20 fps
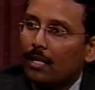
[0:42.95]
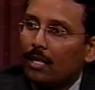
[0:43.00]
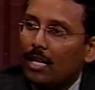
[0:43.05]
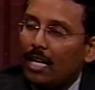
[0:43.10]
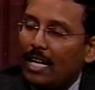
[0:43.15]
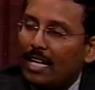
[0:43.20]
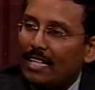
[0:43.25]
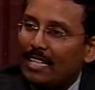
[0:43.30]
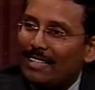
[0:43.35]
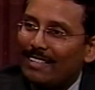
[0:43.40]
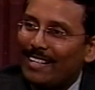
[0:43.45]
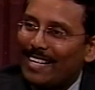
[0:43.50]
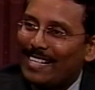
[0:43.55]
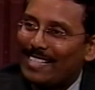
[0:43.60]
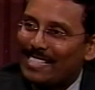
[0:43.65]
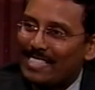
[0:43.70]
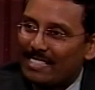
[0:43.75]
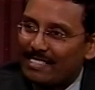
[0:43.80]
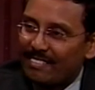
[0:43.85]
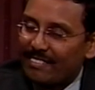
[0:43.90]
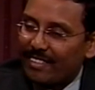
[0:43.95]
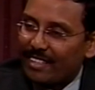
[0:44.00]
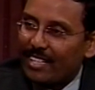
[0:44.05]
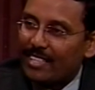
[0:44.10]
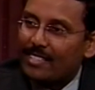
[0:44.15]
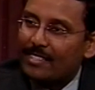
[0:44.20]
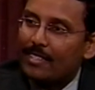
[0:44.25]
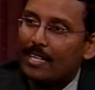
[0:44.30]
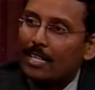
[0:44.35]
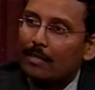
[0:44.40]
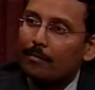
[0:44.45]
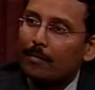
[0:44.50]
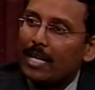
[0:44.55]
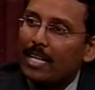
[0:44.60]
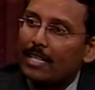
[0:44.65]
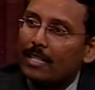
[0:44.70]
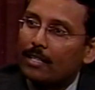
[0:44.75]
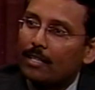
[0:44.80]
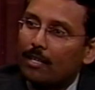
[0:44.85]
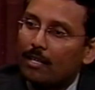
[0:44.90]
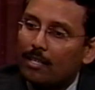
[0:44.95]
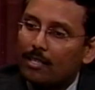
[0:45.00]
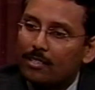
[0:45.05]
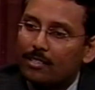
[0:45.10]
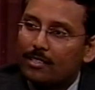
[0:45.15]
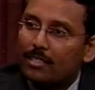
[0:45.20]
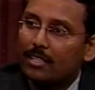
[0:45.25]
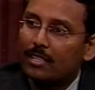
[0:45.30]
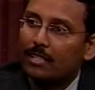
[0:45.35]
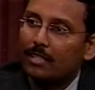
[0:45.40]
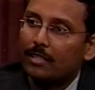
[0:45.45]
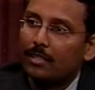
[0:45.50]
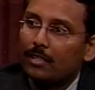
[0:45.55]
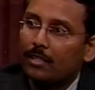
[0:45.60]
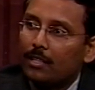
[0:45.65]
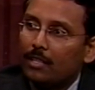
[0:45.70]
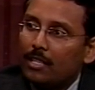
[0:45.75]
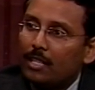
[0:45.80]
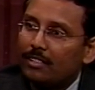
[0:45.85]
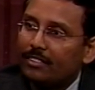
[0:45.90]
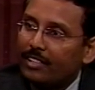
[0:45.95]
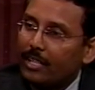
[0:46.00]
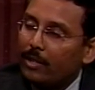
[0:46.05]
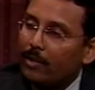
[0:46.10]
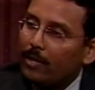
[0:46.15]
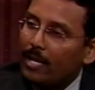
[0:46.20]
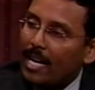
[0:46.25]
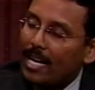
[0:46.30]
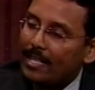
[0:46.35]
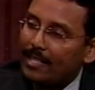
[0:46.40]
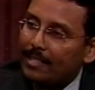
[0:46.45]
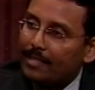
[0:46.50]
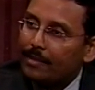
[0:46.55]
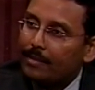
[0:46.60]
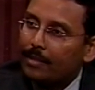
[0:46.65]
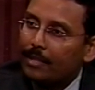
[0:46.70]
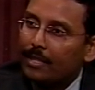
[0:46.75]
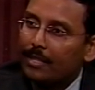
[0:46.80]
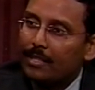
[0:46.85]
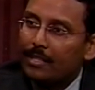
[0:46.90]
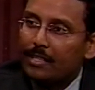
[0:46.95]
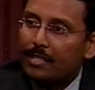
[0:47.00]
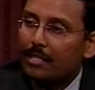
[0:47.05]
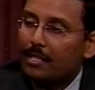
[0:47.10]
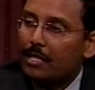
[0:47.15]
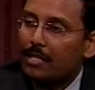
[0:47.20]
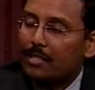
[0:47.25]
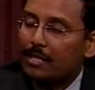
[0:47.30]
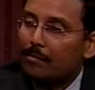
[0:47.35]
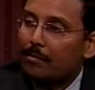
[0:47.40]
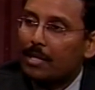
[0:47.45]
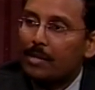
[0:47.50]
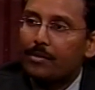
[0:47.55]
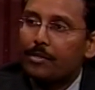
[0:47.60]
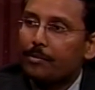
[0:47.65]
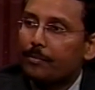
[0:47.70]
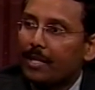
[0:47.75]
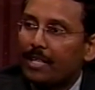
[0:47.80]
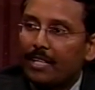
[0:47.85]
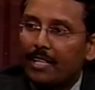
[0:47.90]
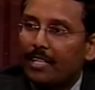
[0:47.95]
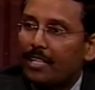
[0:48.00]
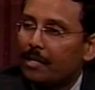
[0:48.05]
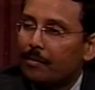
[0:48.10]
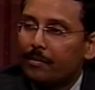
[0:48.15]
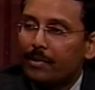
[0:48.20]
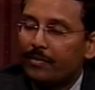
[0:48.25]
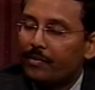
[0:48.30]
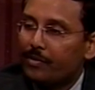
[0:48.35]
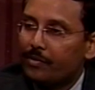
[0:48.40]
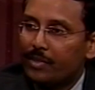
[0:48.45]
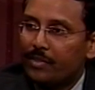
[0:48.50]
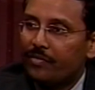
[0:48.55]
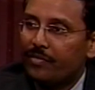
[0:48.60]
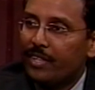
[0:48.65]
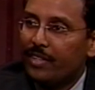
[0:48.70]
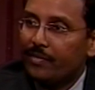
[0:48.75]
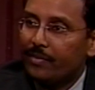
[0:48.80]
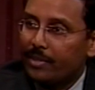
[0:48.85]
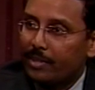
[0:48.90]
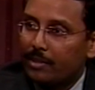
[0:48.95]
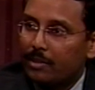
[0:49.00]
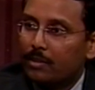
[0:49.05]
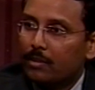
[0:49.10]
and red streaks that might cause the cellulitis and sometimes you might end up even with fever.